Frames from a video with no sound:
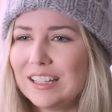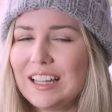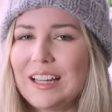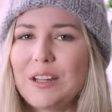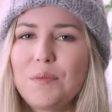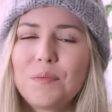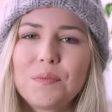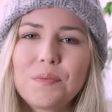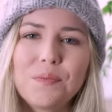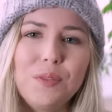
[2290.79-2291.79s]
um,
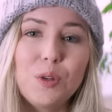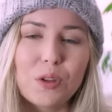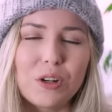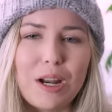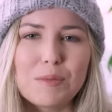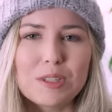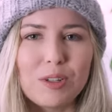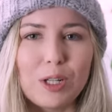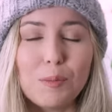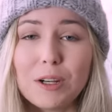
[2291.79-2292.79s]
Northern
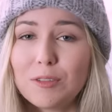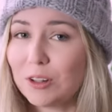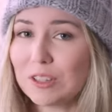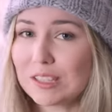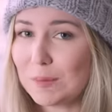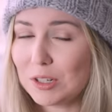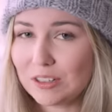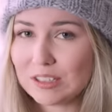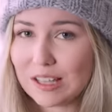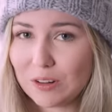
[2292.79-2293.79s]
Hemisphere, but if you're in the summer
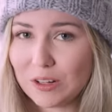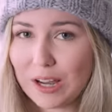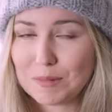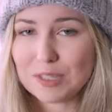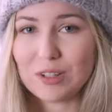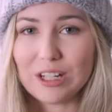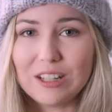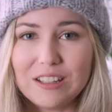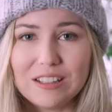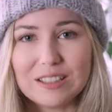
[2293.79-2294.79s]
Southern Hemisphere,
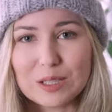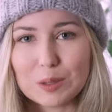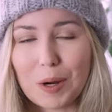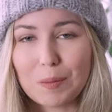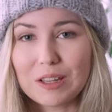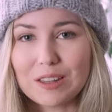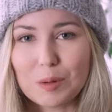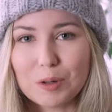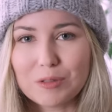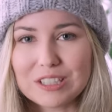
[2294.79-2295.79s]
then this is probably the
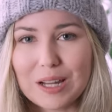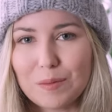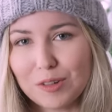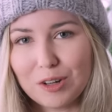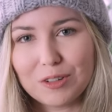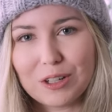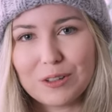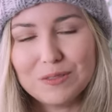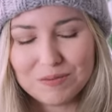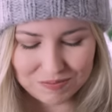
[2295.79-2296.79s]
perfect time of year for
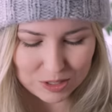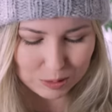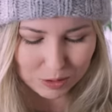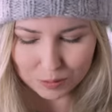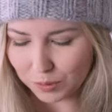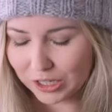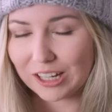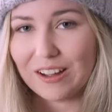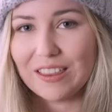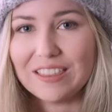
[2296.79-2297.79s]
you to be
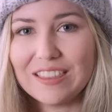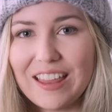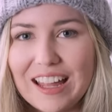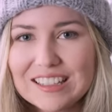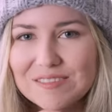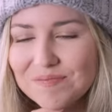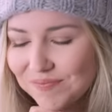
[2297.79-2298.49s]
working on that.